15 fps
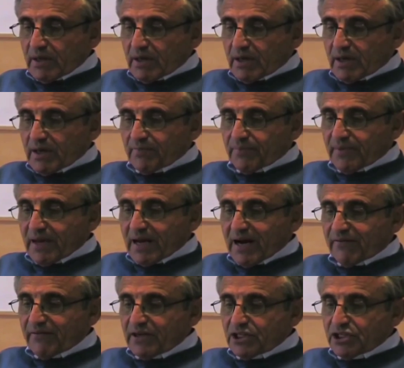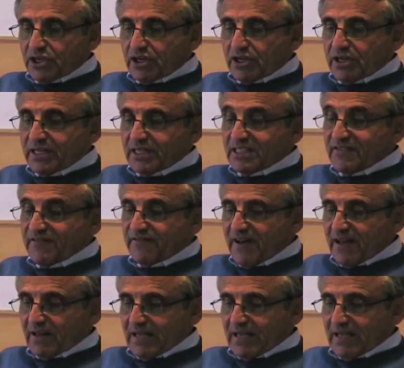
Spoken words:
Average earnings fell